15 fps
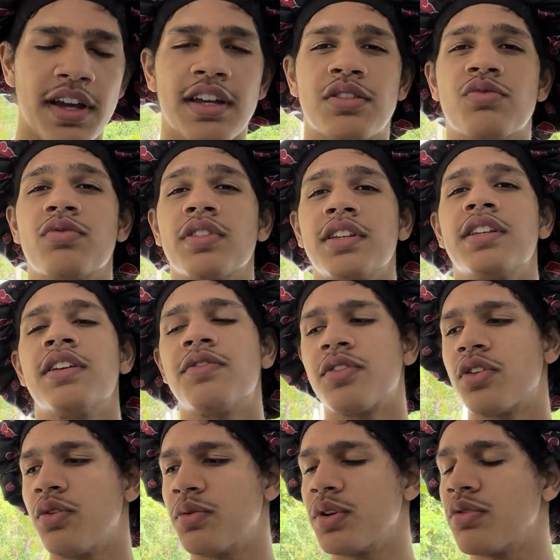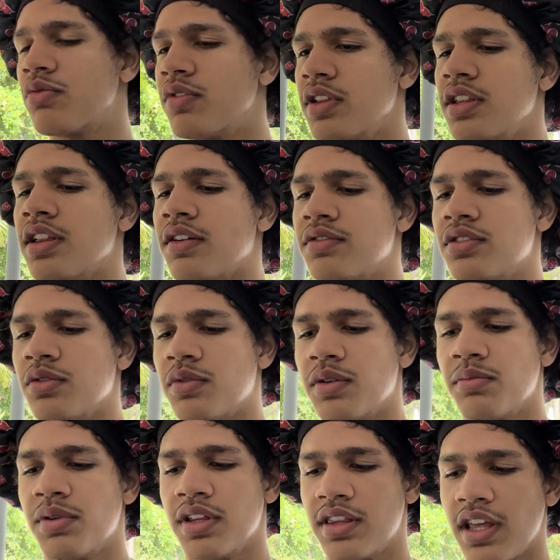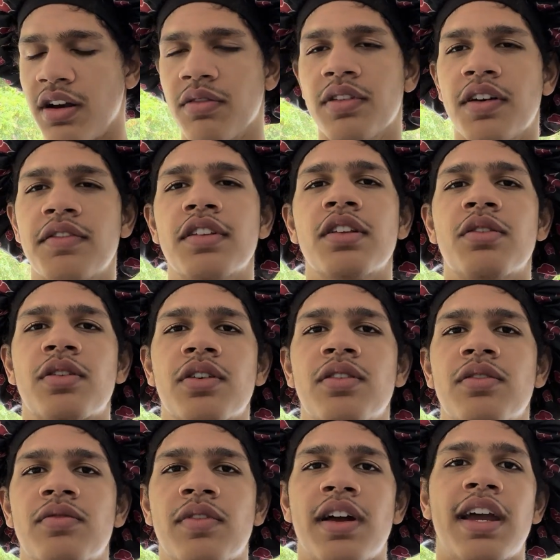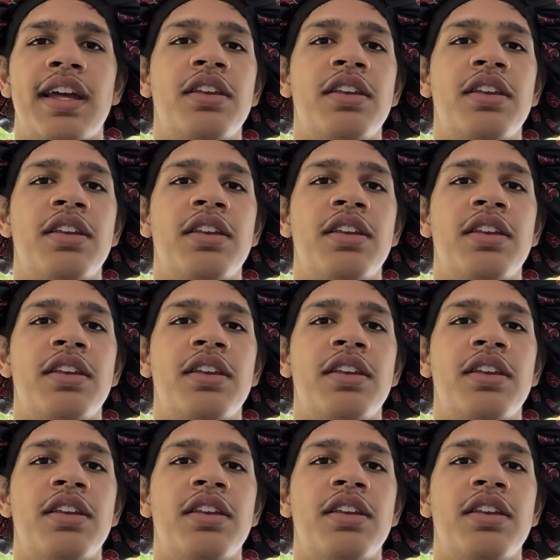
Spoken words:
It's really difficult when you really love someone, but they don't love the Lord, right?